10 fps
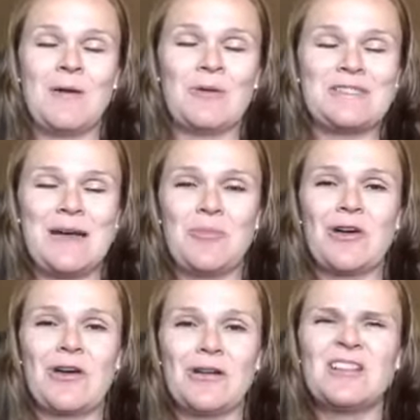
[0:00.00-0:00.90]
what's that
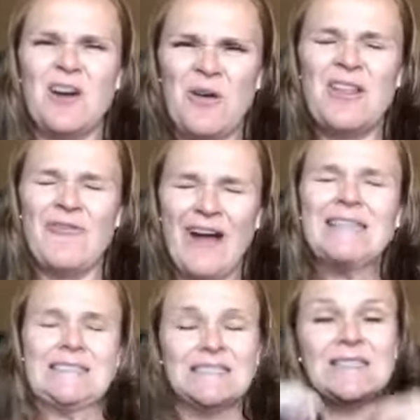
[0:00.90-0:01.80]
book called? Go
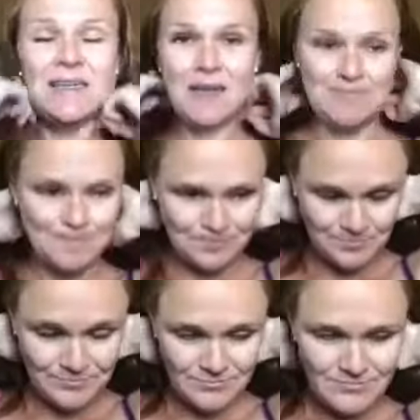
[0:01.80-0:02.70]
to sleep.
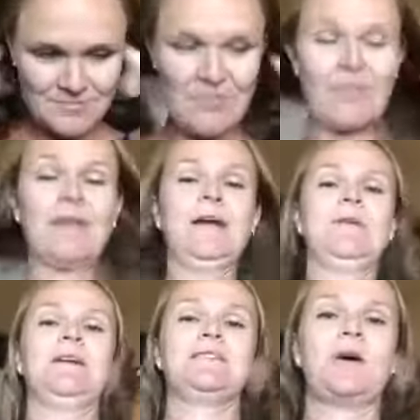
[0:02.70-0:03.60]

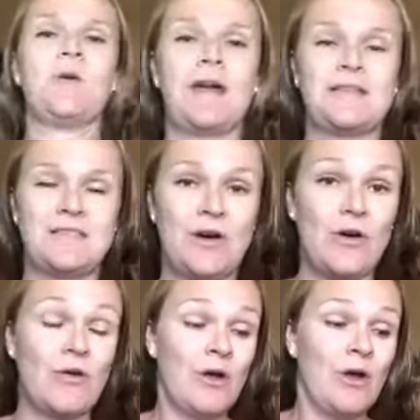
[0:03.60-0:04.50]
Anyways, okay,
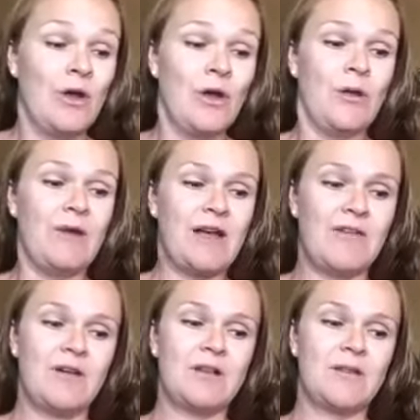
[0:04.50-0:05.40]
so we
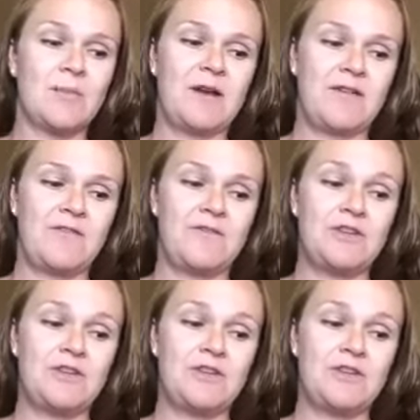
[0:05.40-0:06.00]
covered a little bit of